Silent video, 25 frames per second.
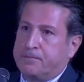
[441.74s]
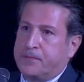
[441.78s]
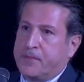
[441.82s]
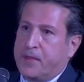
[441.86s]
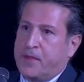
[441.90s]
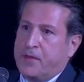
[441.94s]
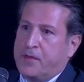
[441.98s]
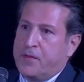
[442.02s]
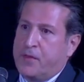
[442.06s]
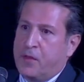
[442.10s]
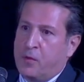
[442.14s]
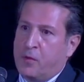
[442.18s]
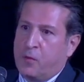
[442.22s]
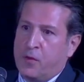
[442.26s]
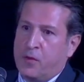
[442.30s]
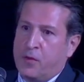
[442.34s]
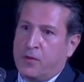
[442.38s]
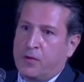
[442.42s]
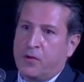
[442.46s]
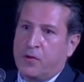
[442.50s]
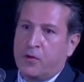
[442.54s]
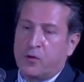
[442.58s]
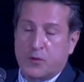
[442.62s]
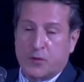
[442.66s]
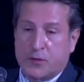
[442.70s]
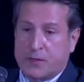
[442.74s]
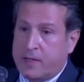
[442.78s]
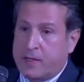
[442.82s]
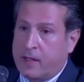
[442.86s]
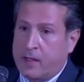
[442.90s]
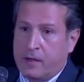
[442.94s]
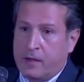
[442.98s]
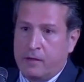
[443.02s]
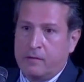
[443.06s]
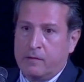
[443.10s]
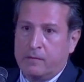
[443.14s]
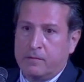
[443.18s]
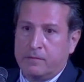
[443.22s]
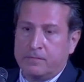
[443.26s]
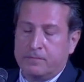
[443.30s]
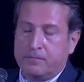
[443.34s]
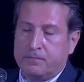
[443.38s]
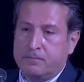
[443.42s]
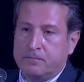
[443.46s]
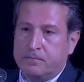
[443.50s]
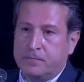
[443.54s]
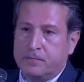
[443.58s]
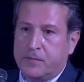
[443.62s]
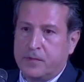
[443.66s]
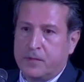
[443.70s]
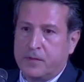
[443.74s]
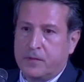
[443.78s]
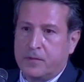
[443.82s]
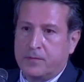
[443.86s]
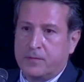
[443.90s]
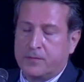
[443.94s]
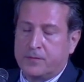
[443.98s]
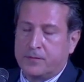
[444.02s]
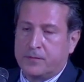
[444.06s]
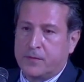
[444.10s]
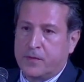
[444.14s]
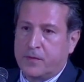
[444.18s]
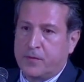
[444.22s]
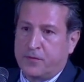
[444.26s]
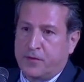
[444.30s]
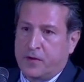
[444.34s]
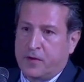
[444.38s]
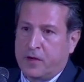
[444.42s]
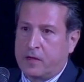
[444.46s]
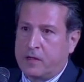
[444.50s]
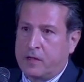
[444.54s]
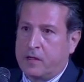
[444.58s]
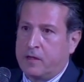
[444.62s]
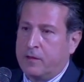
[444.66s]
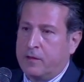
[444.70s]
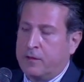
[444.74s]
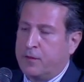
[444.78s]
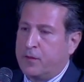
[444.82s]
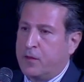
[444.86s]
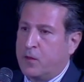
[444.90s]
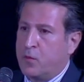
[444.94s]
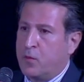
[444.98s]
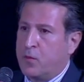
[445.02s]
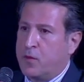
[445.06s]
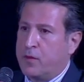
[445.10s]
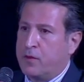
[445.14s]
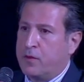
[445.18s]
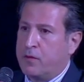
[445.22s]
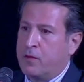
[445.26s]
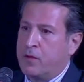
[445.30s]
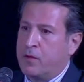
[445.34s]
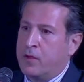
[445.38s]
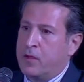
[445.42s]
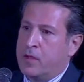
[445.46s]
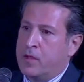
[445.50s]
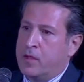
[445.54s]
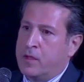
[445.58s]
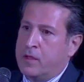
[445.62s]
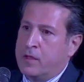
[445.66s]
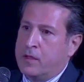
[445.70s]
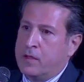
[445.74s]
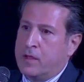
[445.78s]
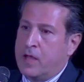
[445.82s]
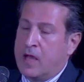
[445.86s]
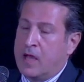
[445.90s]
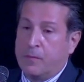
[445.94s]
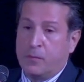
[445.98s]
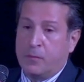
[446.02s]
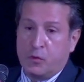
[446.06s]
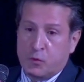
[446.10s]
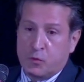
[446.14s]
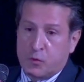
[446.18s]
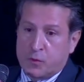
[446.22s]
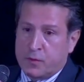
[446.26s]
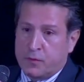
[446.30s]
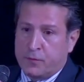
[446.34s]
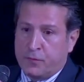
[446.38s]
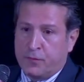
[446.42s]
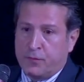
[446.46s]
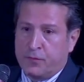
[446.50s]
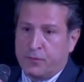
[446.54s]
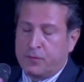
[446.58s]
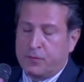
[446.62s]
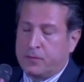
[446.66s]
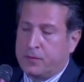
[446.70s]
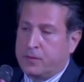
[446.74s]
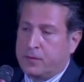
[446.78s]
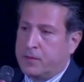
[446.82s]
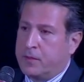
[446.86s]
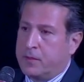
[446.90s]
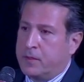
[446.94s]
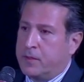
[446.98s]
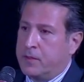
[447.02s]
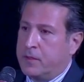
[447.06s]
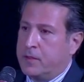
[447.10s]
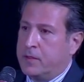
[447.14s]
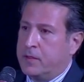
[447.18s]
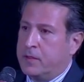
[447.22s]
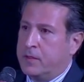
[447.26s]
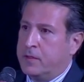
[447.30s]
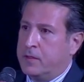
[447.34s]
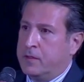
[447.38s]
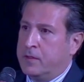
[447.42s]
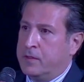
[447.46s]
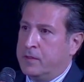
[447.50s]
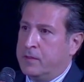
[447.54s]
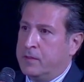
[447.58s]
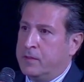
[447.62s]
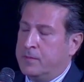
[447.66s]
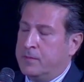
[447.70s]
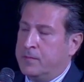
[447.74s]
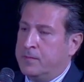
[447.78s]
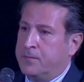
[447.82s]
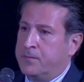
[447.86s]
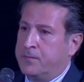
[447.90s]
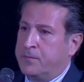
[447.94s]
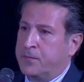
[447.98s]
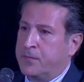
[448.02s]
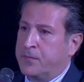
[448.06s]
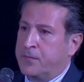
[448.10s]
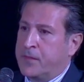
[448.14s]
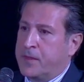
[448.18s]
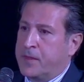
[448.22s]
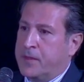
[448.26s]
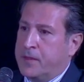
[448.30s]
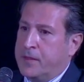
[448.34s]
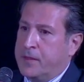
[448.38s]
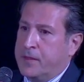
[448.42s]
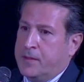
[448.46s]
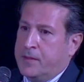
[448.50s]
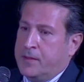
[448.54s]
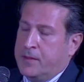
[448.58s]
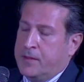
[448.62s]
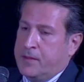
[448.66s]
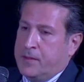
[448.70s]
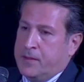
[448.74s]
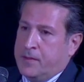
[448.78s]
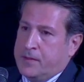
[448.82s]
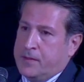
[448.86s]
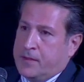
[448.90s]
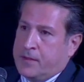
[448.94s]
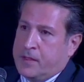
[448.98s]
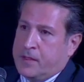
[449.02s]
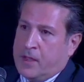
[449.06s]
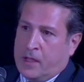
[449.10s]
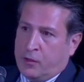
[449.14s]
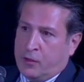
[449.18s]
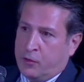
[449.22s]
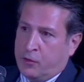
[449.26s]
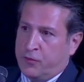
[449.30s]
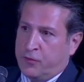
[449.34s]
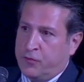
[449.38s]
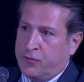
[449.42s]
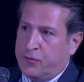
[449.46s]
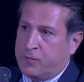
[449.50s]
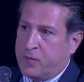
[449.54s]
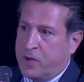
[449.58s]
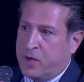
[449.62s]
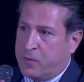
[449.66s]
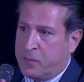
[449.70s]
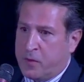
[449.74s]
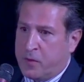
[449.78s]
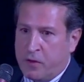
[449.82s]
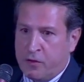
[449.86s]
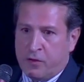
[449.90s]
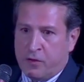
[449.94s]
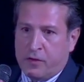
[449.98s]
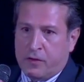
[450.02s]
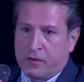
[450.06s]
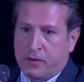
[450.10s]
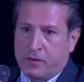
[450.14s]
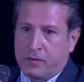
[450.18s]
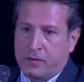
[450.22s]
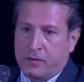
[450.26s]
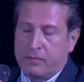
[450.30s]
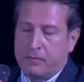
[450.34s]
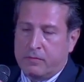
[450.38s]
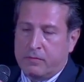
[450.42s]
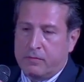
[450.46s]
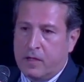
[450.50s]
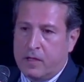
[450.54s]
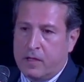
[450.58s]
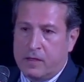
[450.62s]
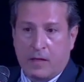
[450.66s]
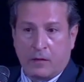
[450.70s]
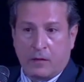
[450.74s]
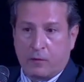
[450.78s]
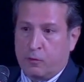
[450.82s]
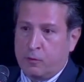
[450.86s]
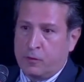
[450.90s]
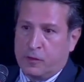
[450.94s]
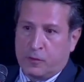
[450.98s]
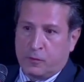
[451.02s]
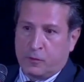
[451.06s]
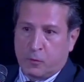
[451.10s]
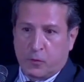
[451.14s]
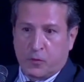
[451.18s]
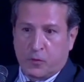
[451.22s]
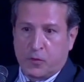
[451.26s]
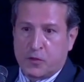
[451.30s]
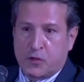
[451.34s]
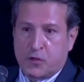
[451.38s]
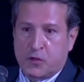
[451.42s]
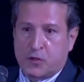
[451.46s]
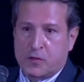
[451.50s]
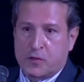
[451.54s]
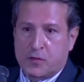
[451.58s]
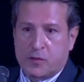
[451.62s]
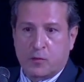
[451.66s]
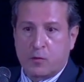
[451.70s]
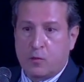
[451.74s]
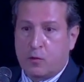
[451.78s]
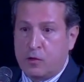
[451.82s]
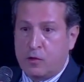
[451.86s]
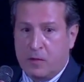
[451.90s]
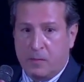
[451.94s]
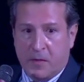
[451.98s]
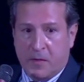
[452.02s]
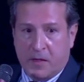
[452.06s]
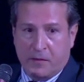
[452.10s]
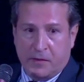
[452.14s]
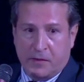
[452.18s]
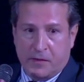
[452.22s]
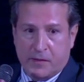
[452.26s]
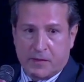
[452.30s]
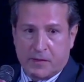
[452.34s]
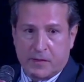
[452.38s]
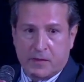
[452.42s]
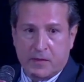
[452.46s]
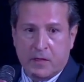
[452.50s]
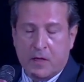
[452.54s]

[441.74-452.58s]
they were hostile, frankly, they were abusive, kind of barbaric, and not only to Christians, to all Lebanese,